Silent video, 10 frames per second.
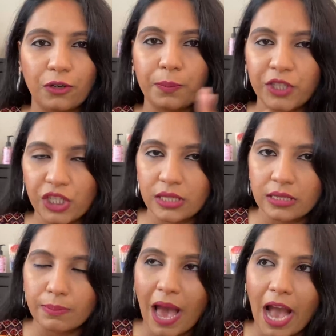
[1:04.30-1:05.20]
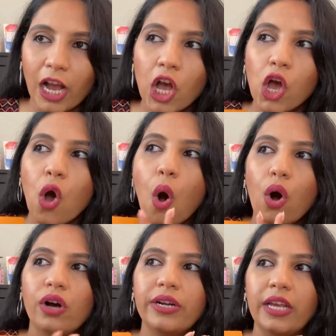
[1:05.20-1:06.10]
to purchase this bag
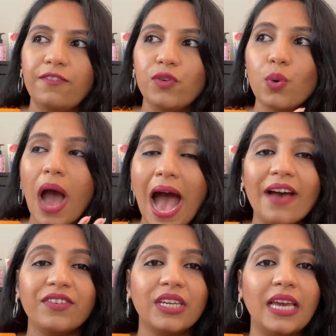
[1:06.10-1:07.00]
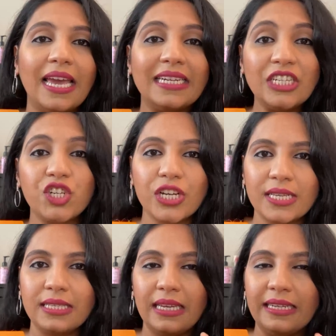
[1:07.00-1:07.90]
or if you have an
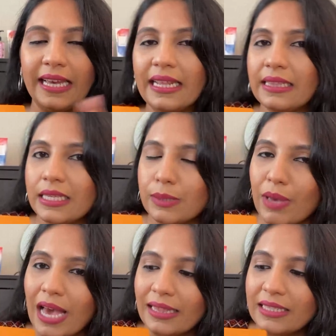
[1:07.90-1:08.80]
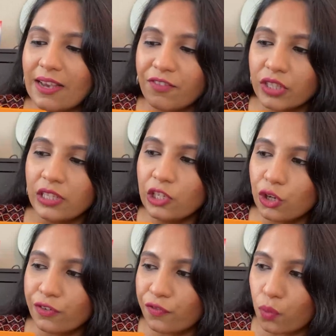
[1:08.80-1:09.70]
interest in getting this bag, then definitely
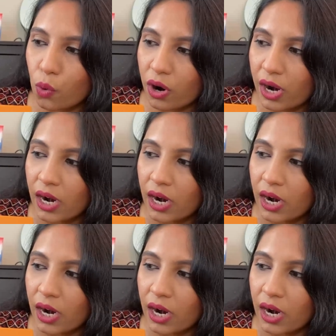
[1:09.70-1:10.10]
look for